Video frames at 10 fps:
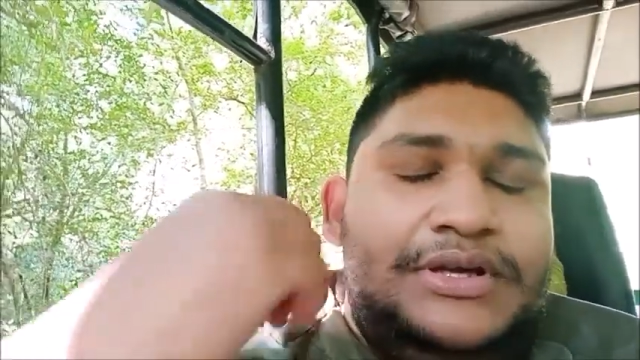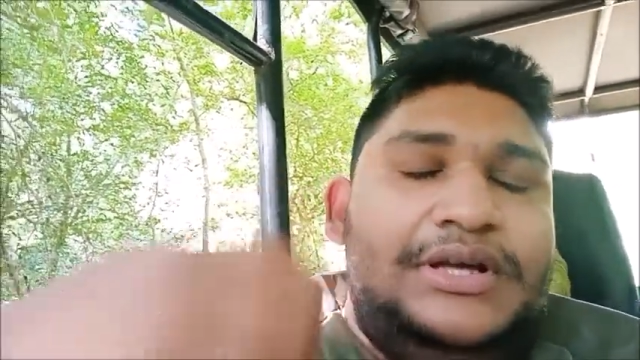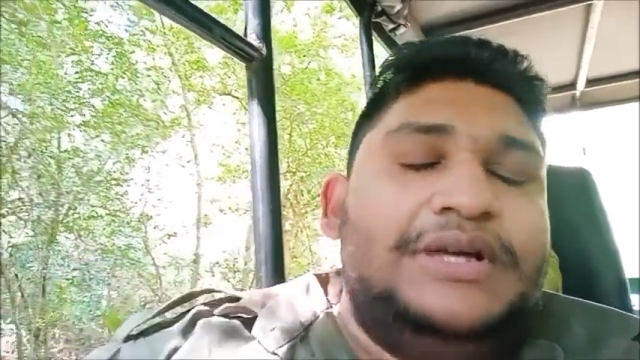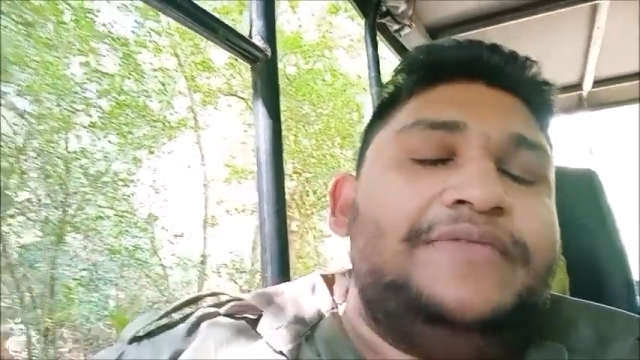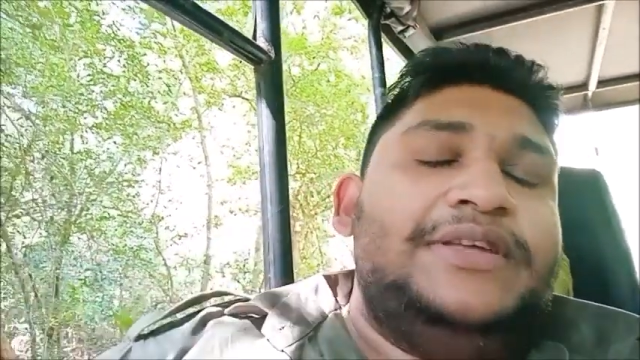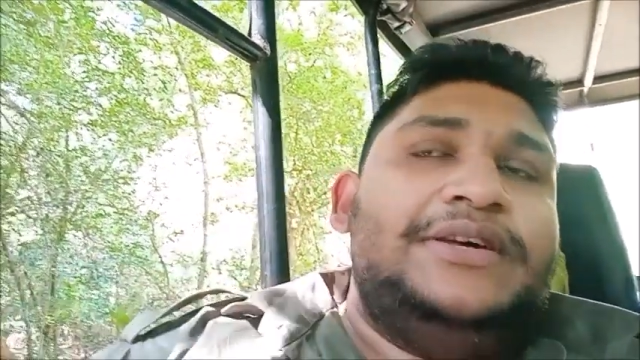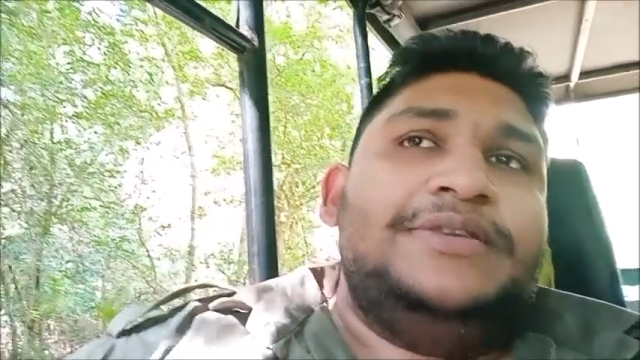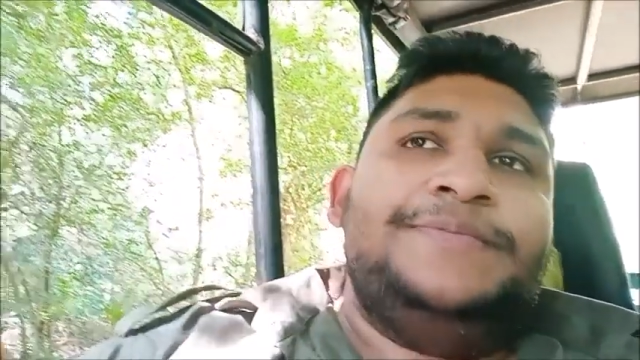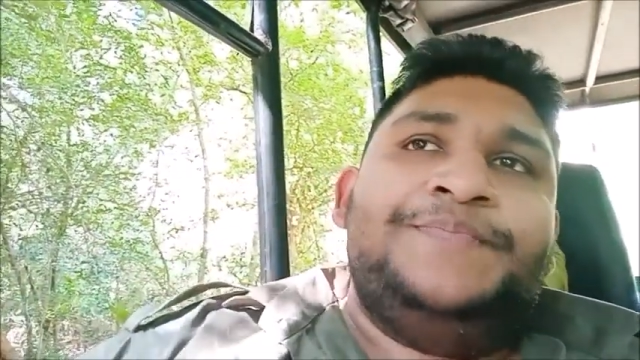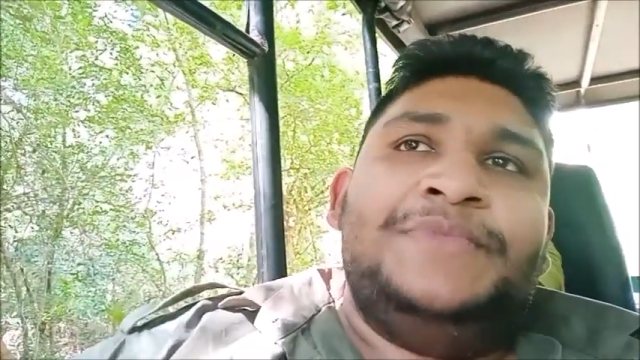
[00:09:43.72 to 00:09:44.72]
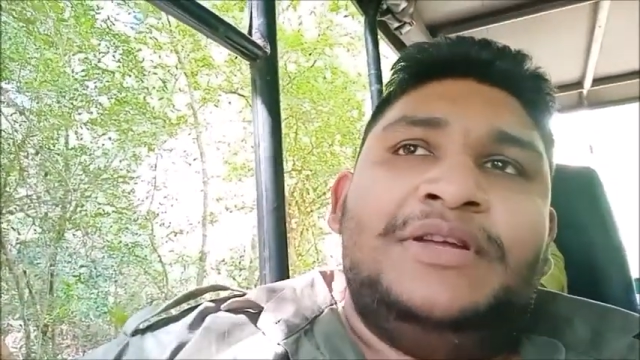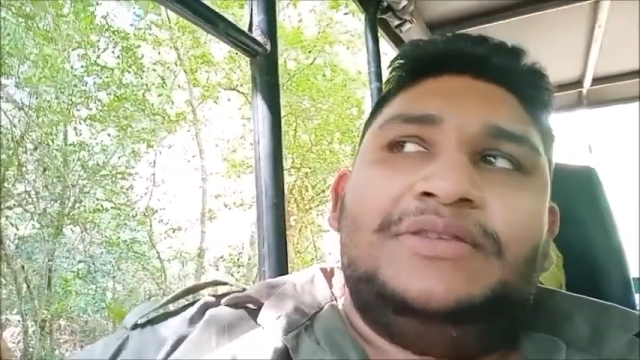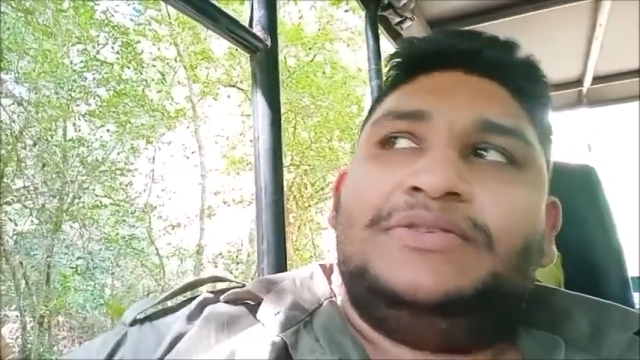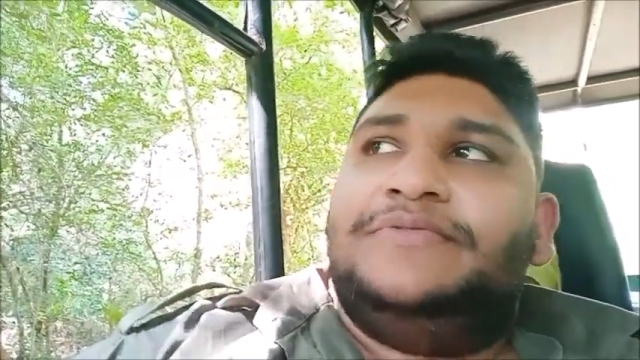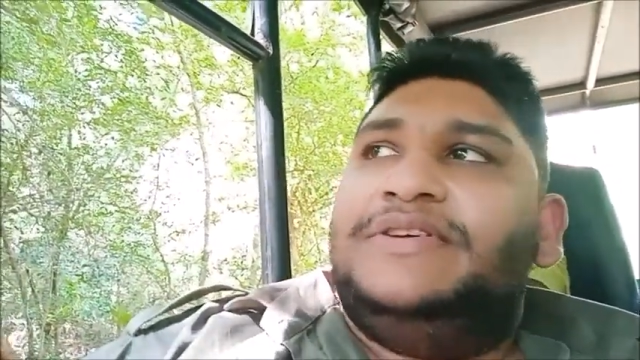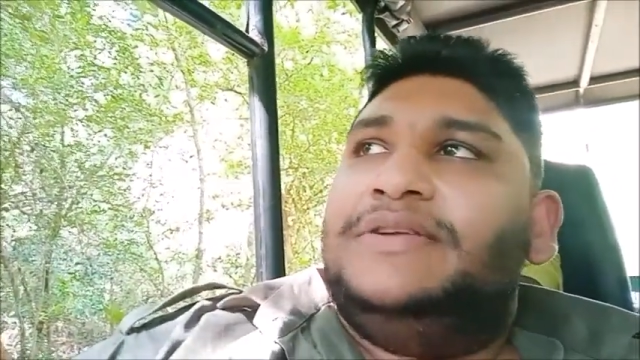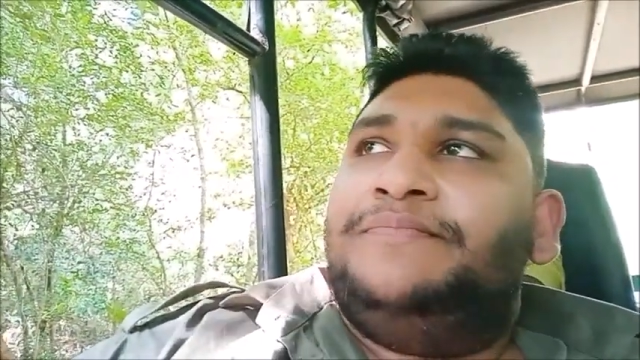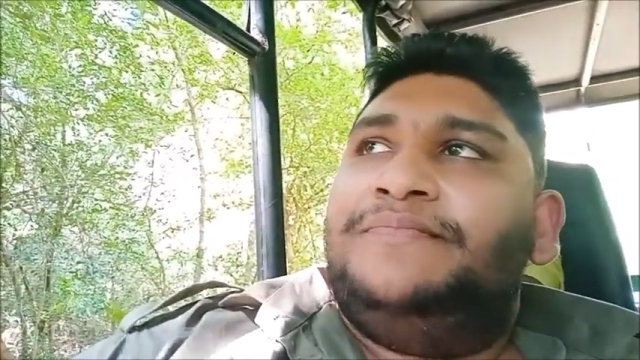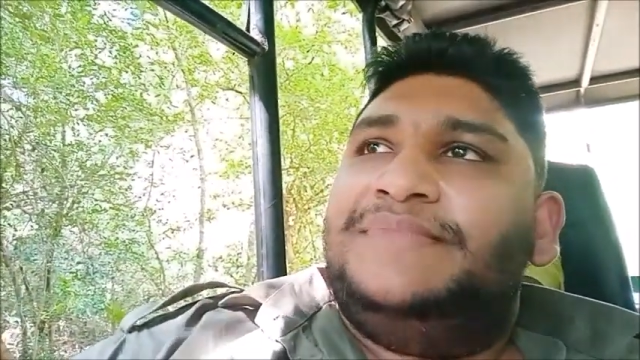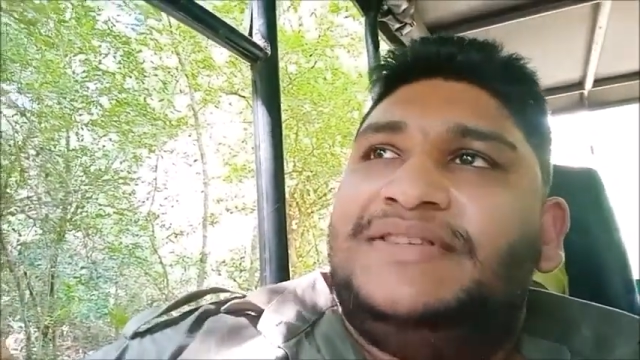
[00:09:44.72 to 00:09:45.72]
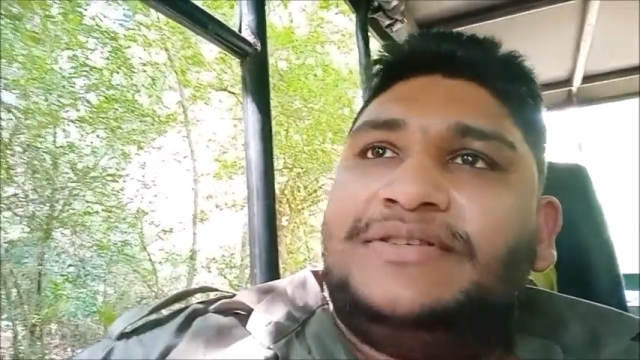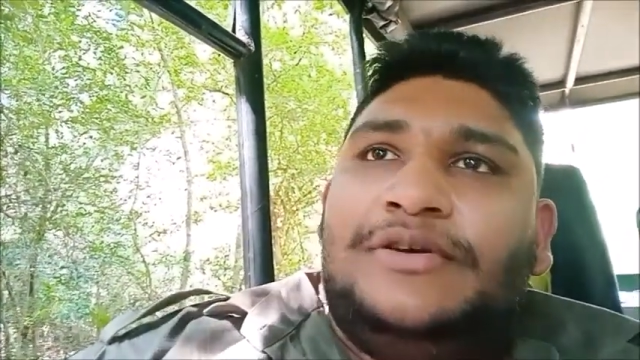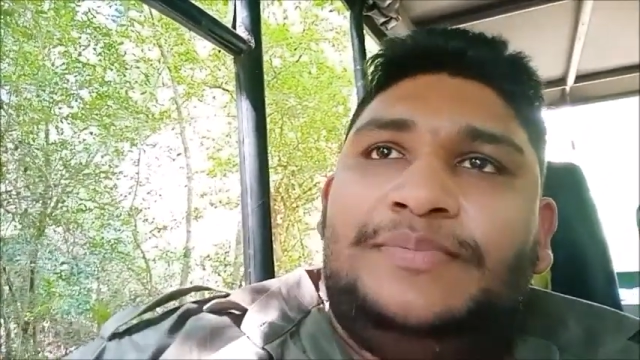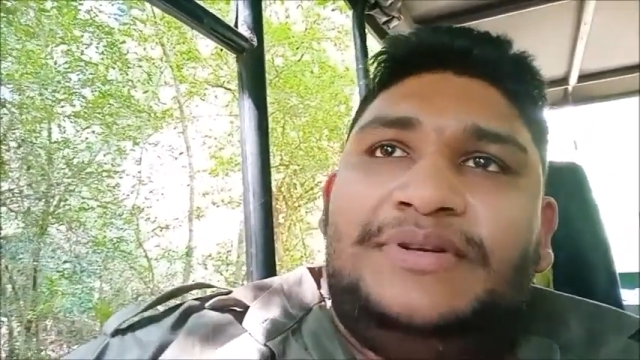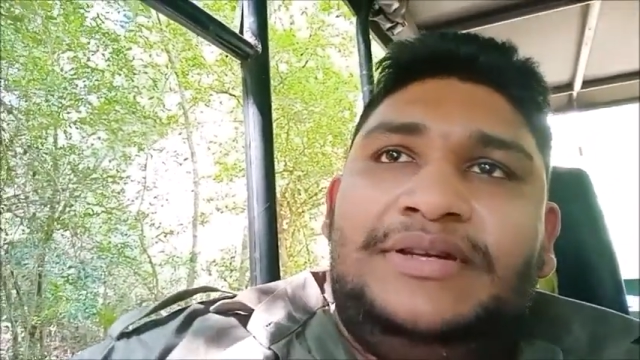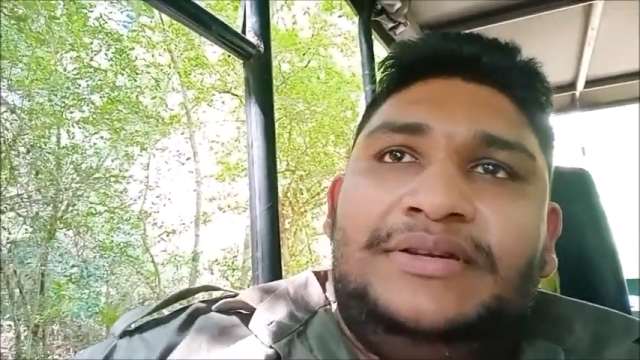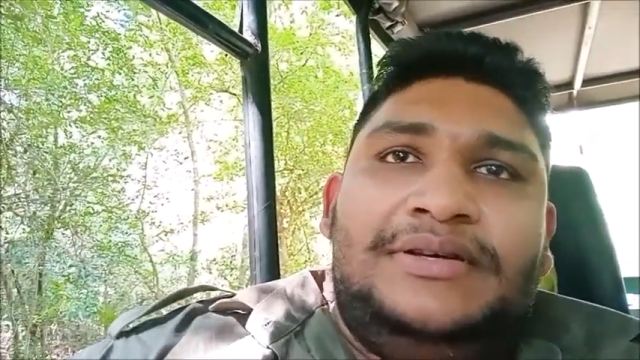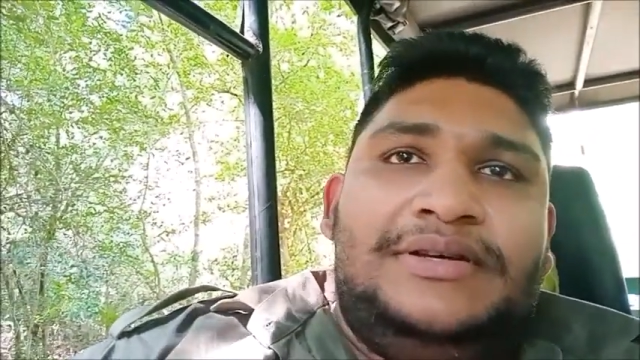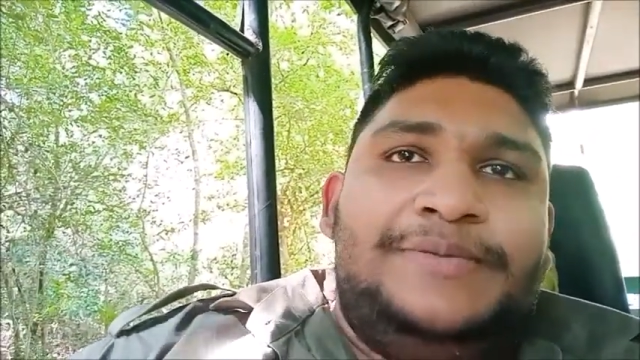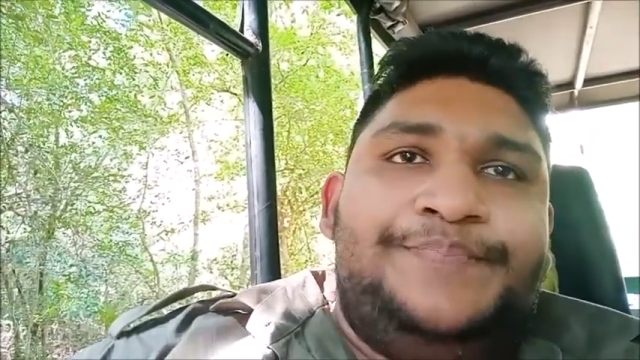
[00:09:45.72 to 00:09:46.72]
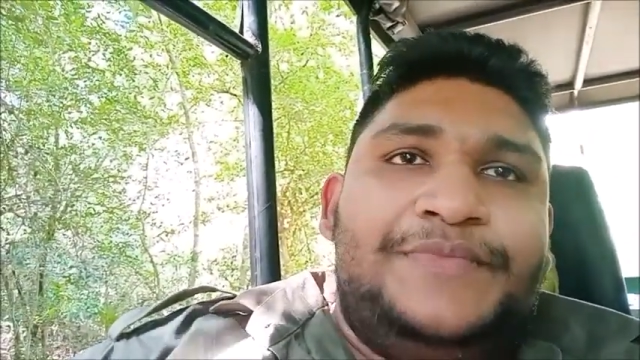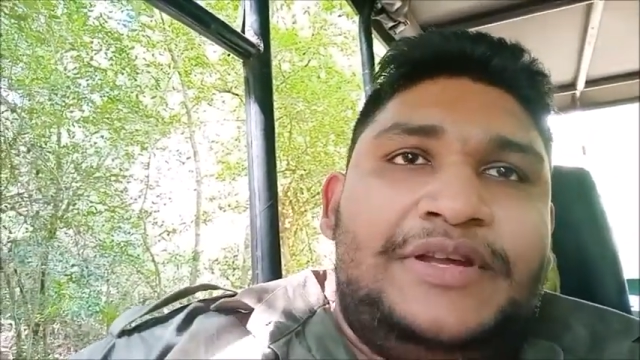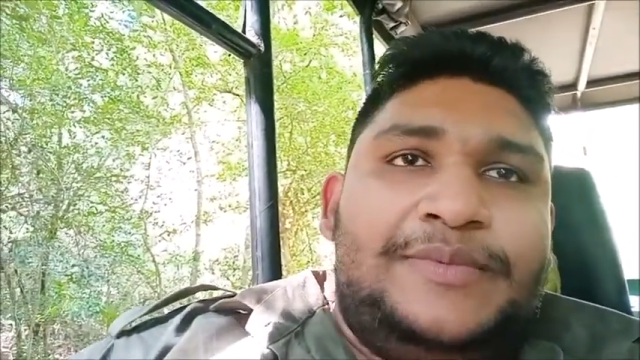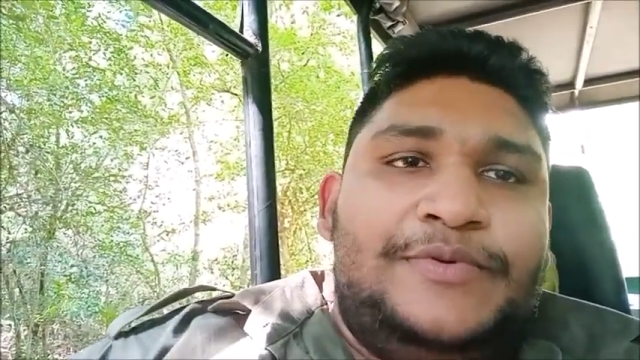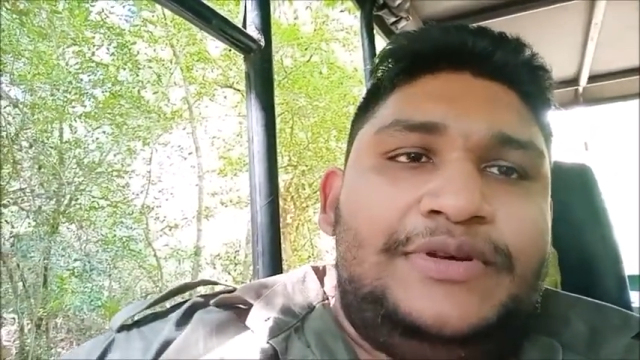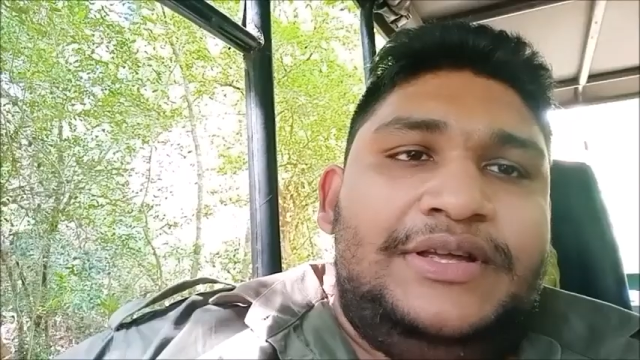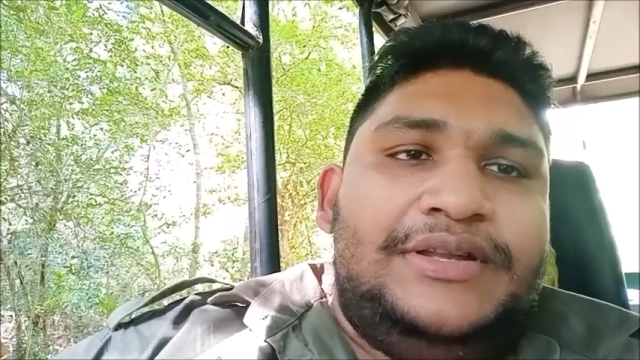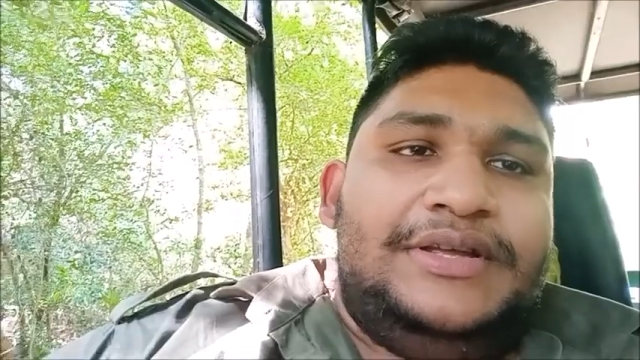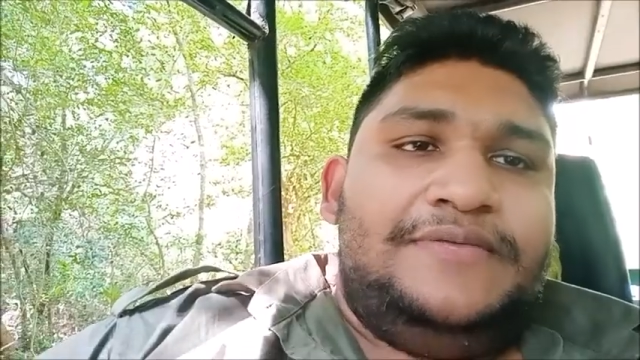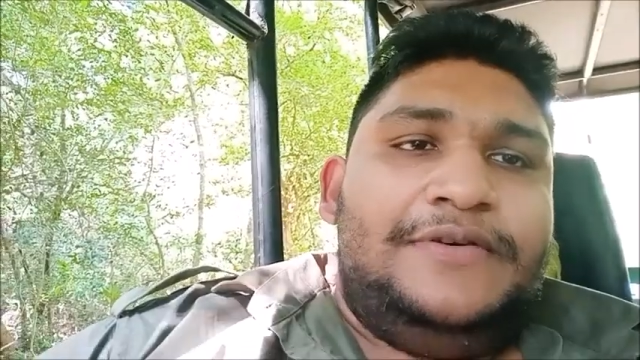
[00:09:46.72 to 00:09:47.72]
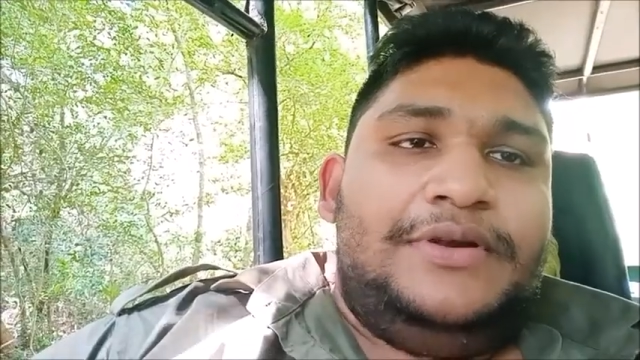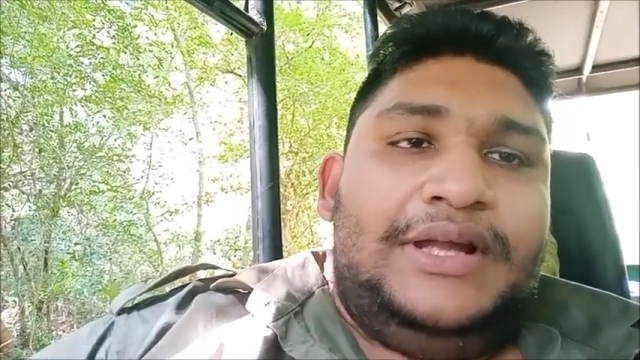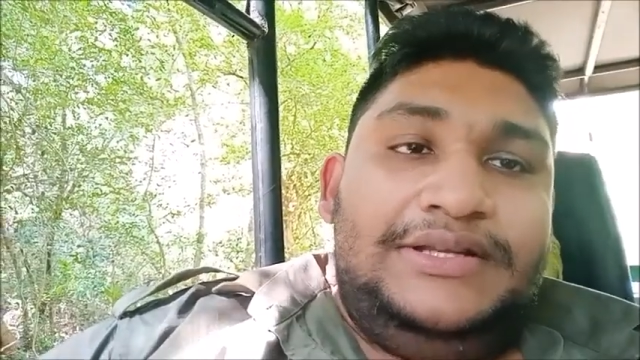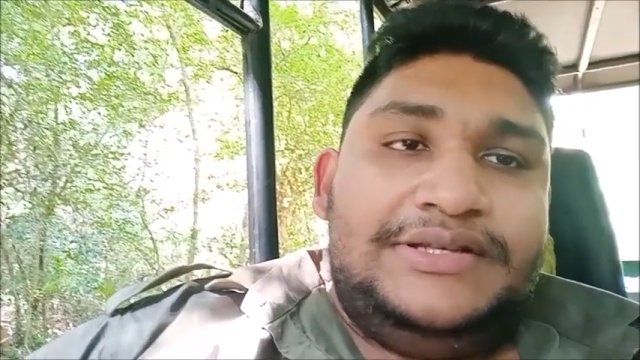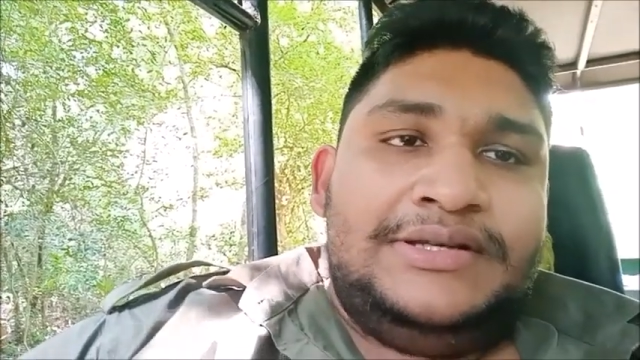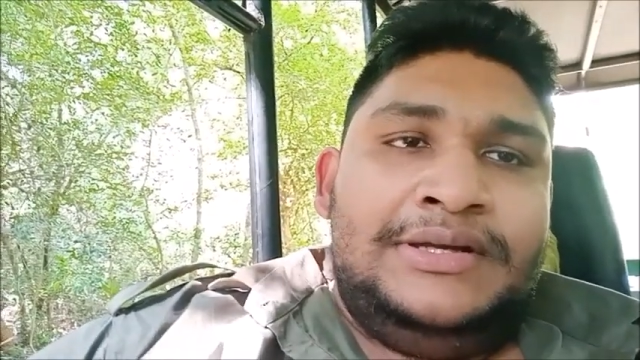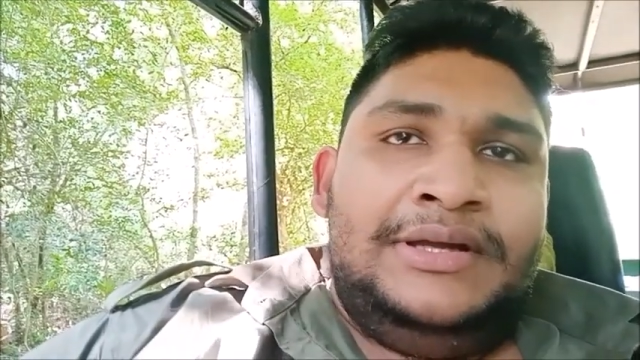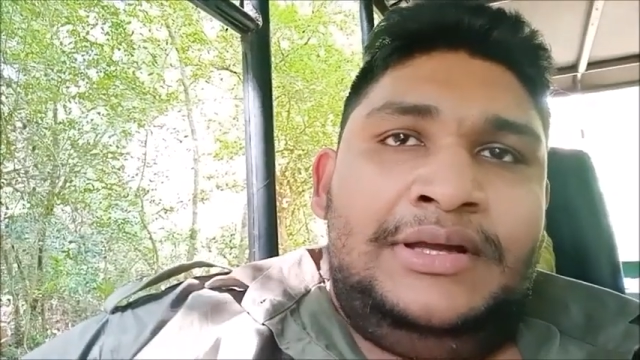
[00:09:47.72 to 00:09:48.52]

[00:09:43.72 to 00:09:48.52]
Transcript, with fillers: our vehicle so we have just stopped in um, a remote area for lunch